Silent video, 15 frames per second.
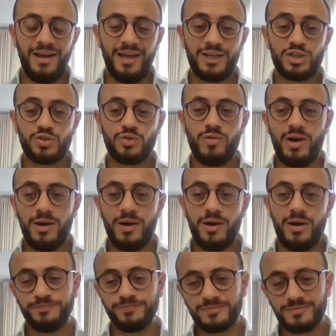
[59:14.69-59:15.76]
extra,
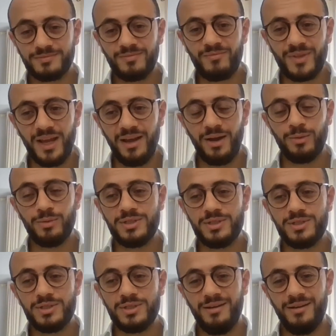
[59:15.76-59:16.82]
I would
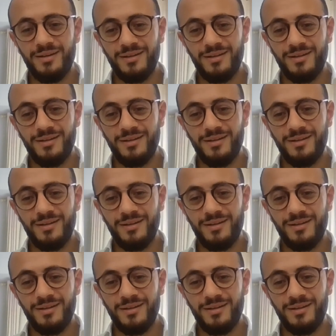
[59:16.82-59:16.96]
say,